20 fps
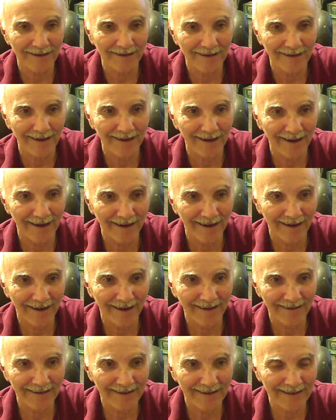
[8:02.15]
uh,
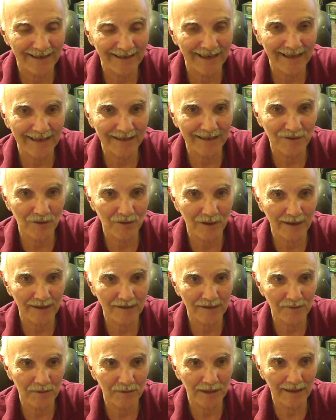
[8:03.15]
that they can
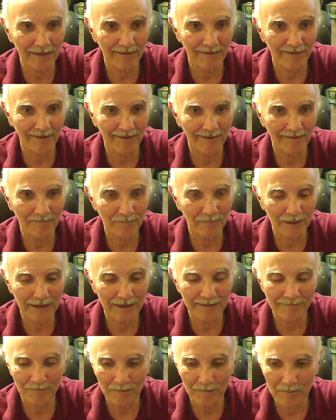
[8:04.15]
transmit on, but
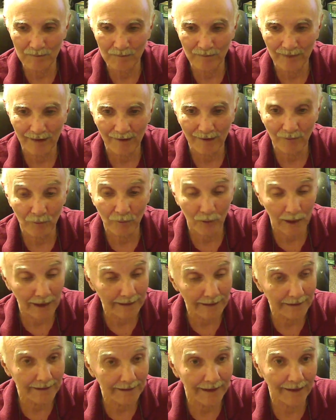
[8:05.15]
right
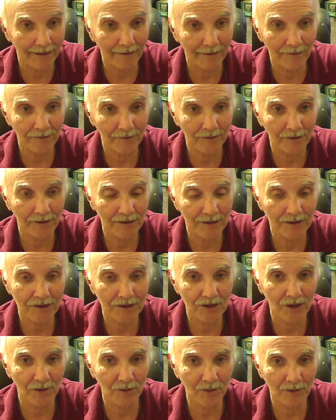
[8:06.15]
now during
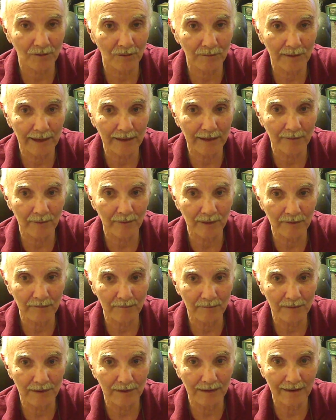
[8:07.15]
solar minimum,
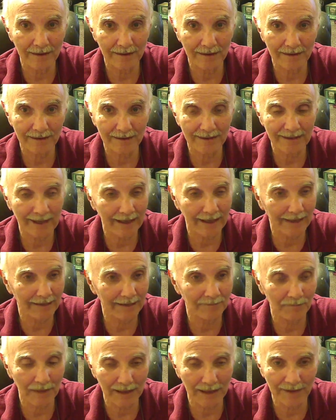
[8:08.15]
uh, 10
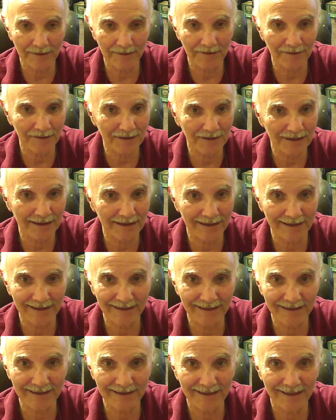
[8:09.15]
meters
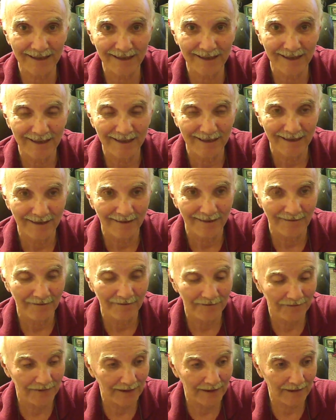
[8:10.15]
is
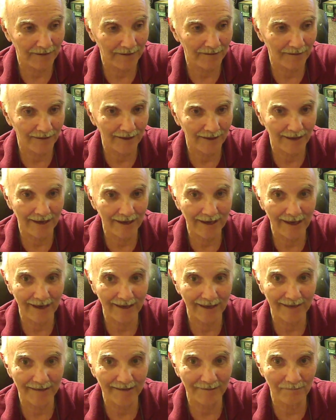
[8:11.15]
very hit
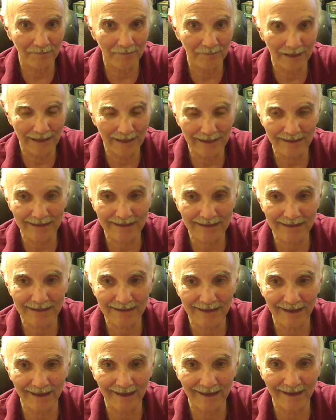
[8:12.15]
and miss,
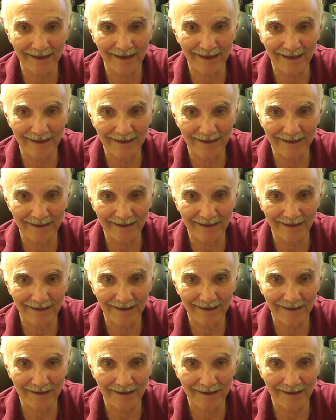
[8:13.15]
and uh,